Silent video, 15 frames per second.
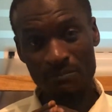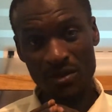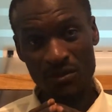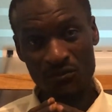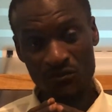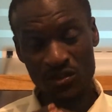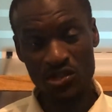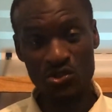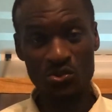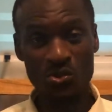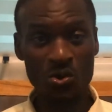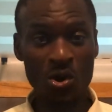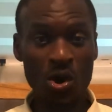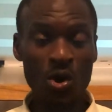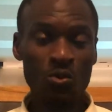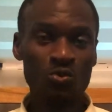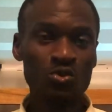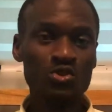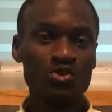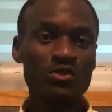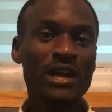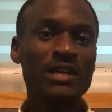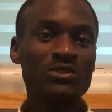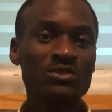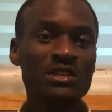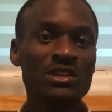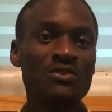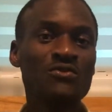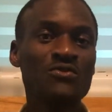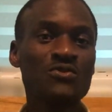video, we'll try to
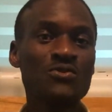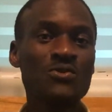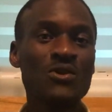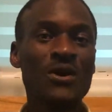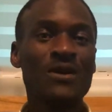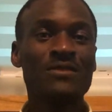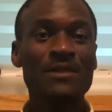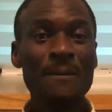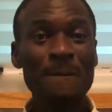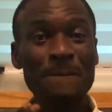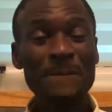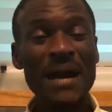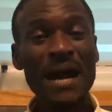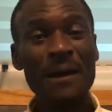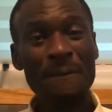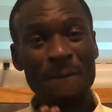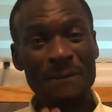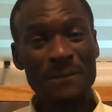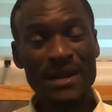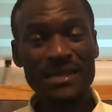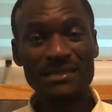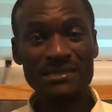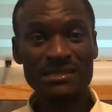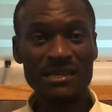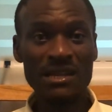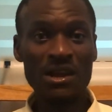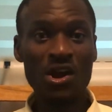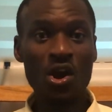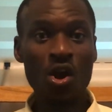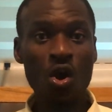give you the park
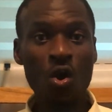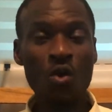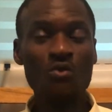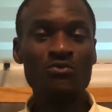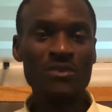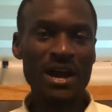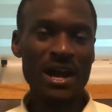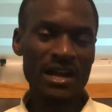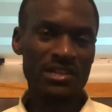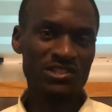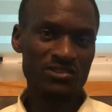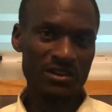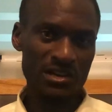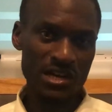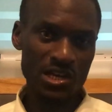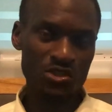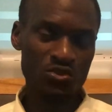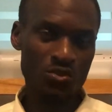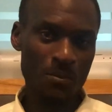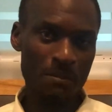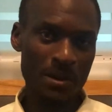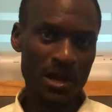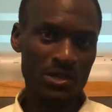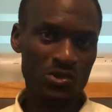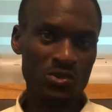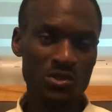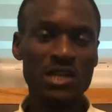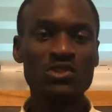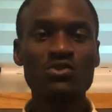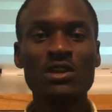pricing of Akagera National Park so
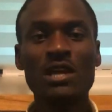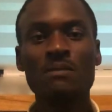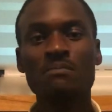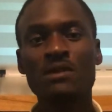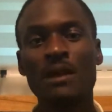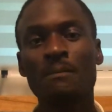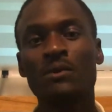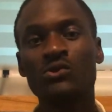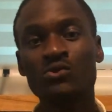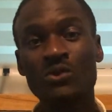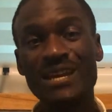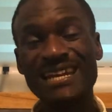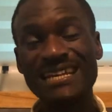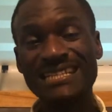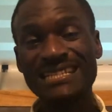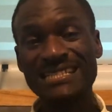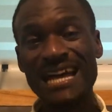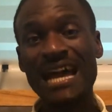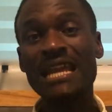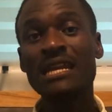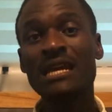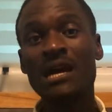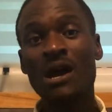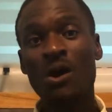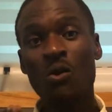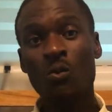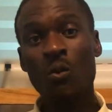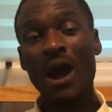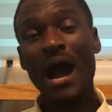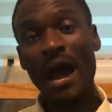that you can be able to understand
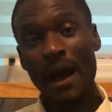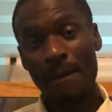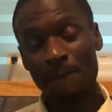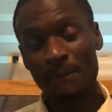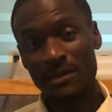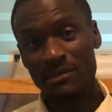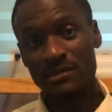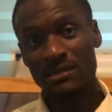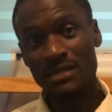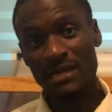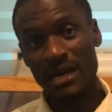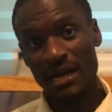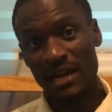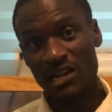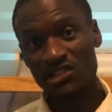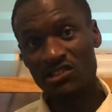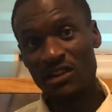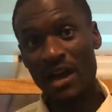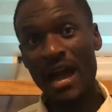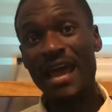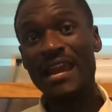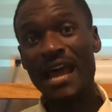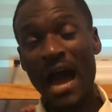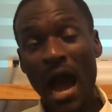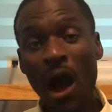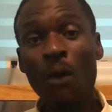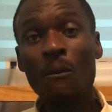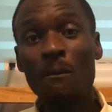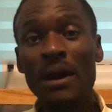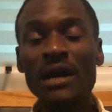what happens in Akagera and
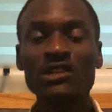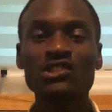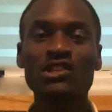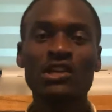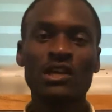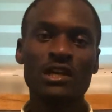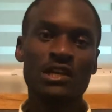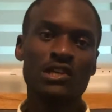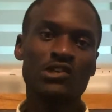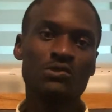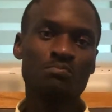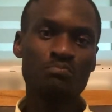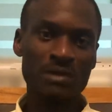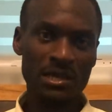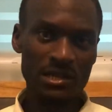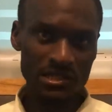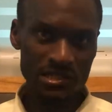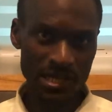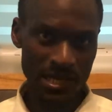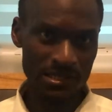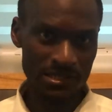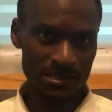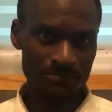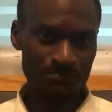how much is being charged.